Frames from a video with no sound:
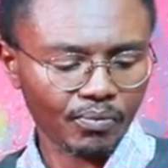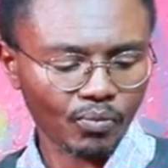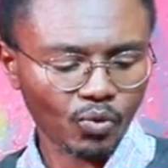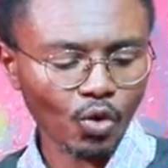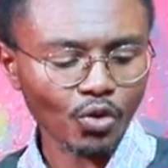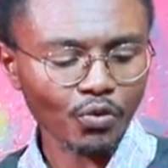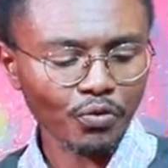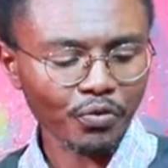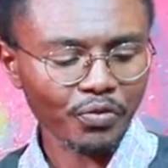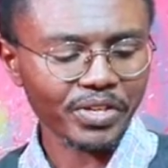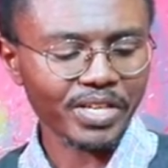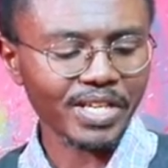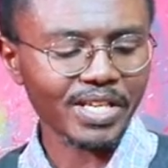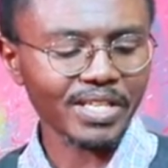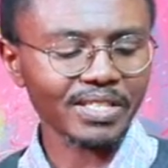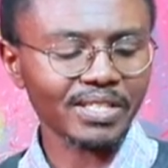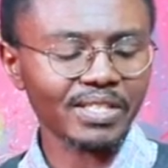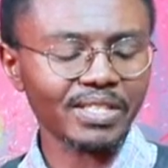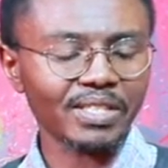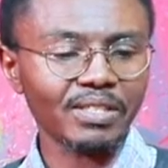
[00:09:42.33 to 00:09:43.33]

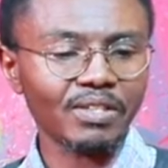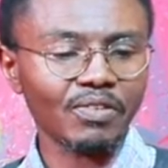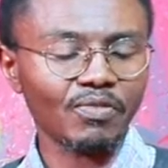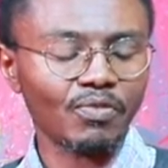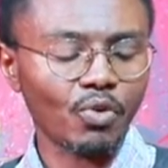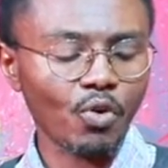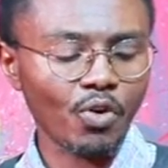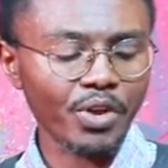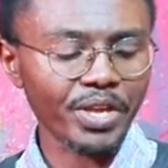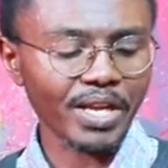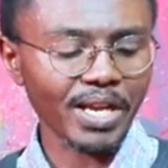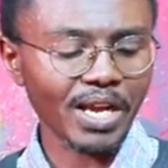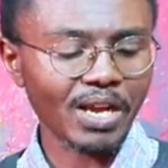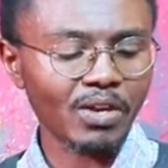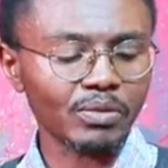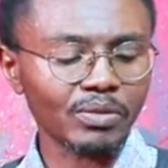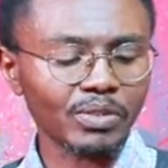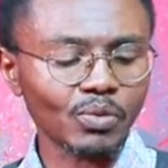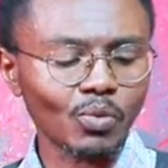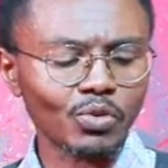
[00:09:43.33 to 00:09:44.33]
confident of going
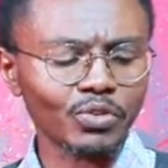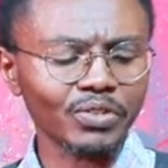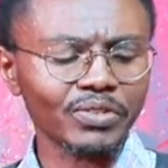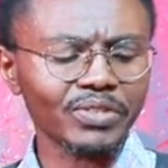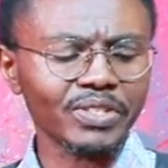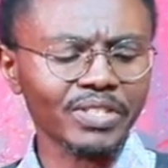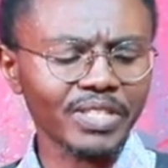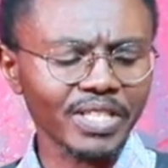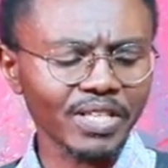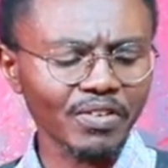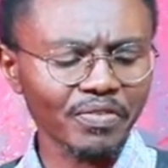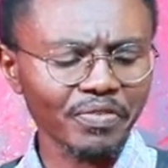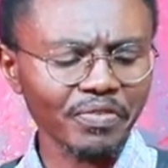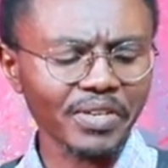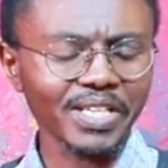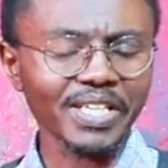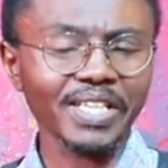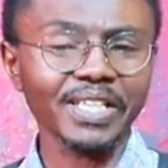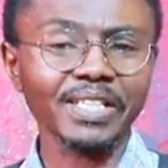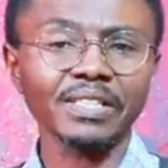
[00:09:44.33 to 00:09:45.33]
out. He was still
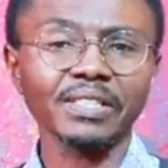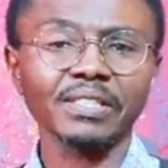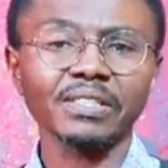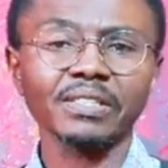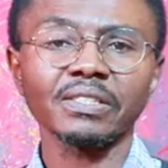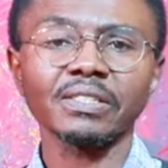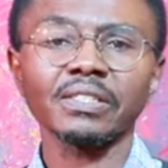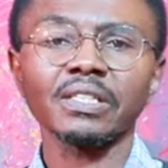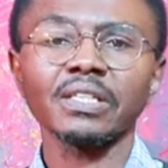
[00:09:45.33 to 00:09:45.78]
feeling